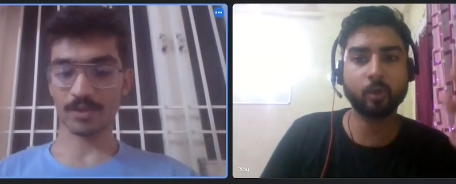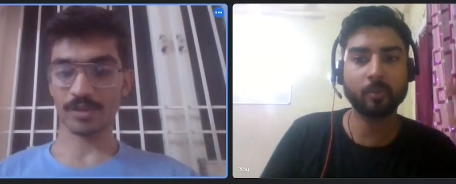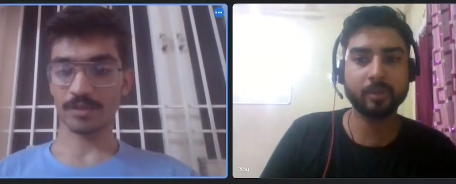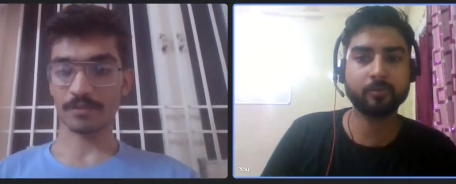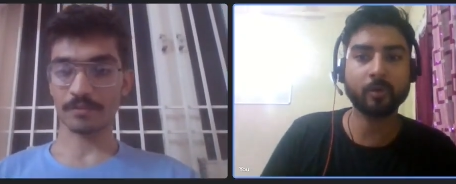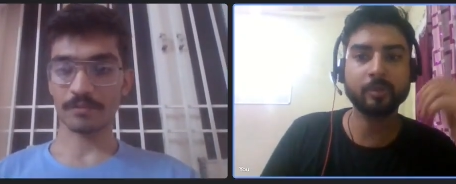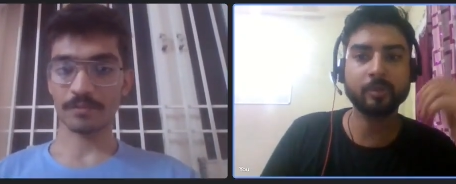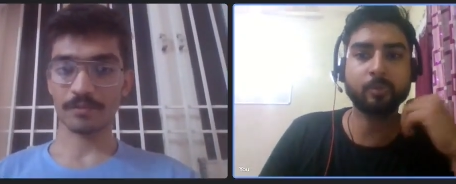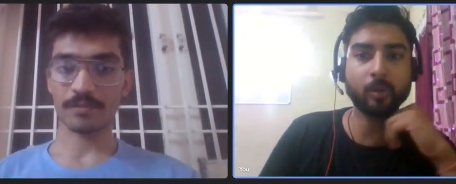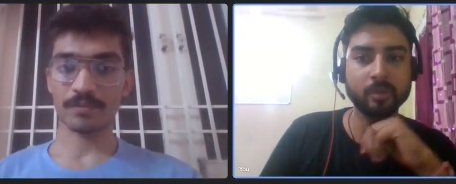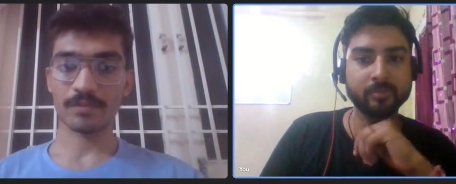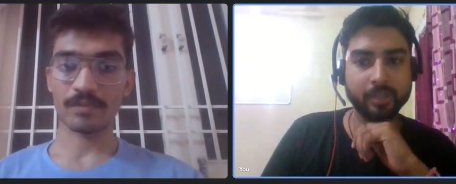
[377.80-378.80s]
Speaker 1: topic from the
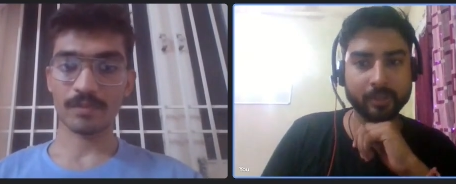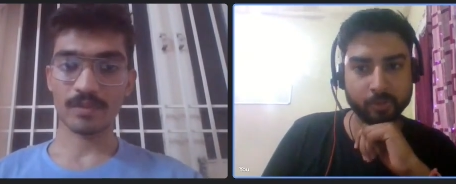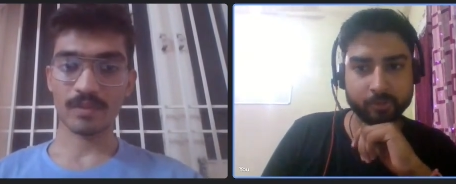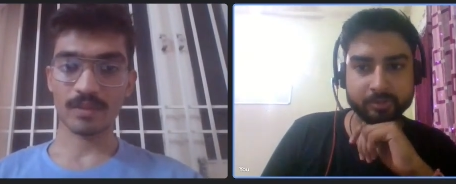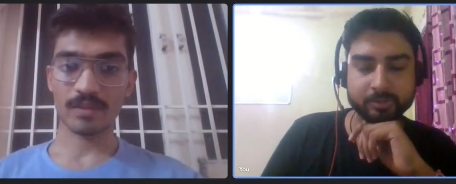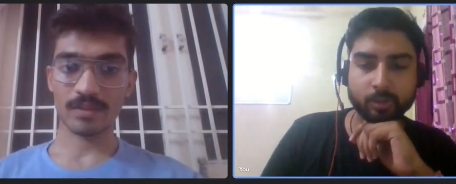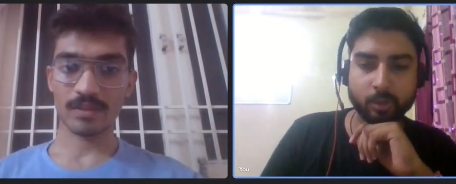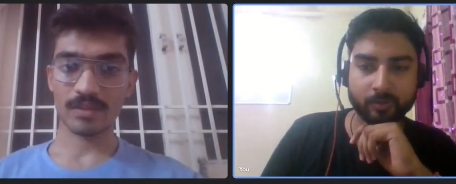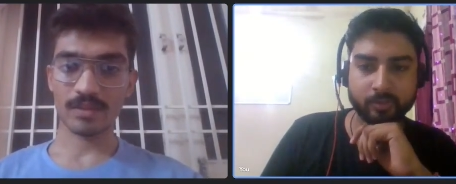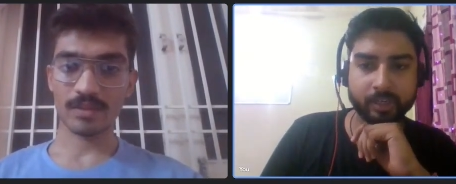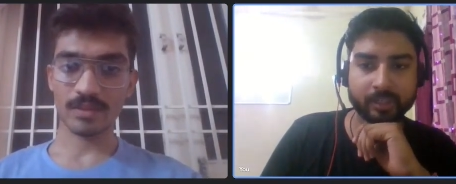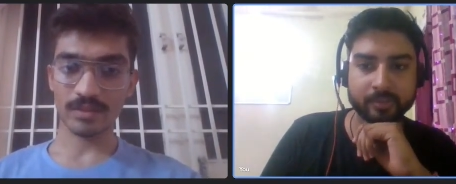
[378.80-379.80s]
problem that you couldn't solve
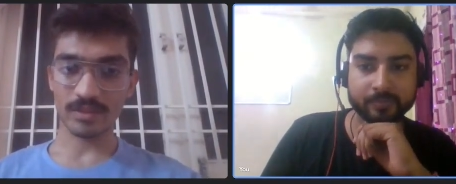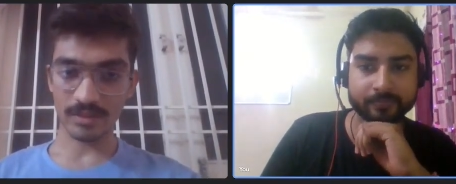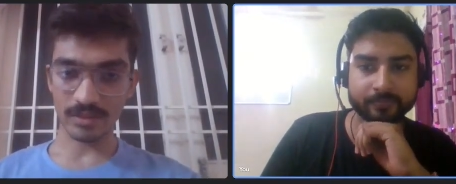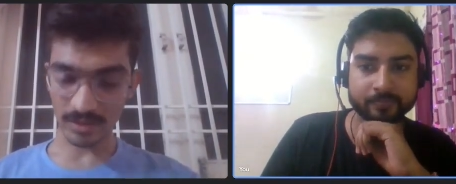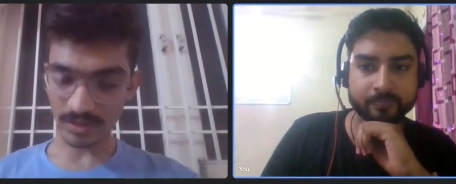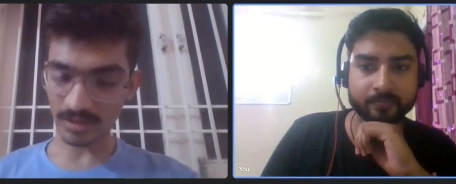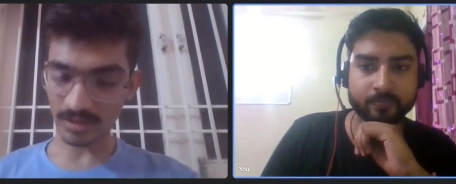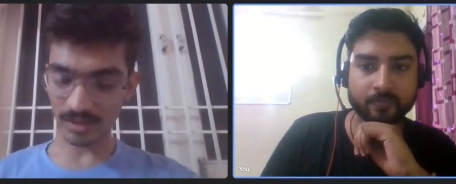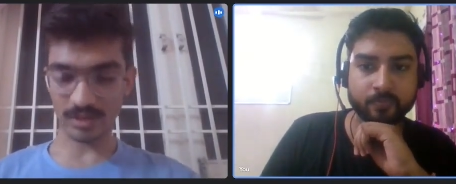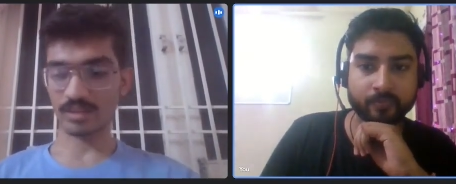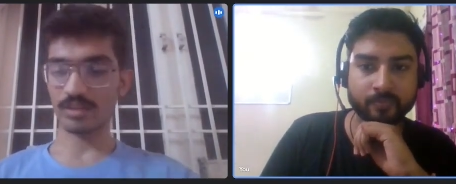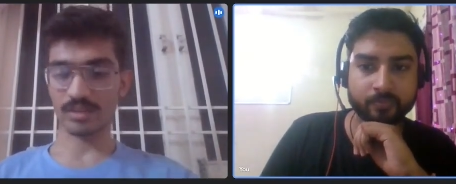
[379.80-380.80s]
right
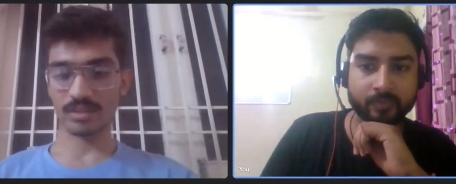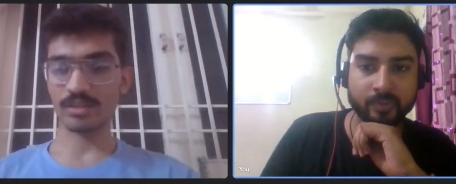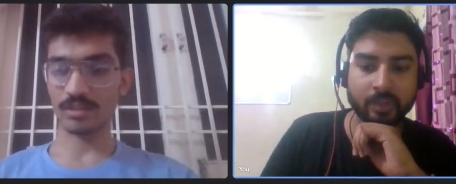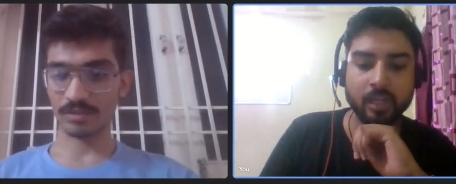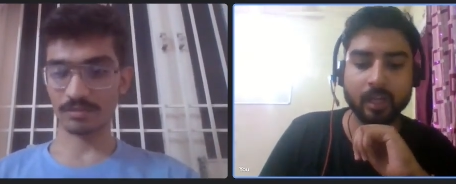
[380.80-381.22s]
Yes, yes,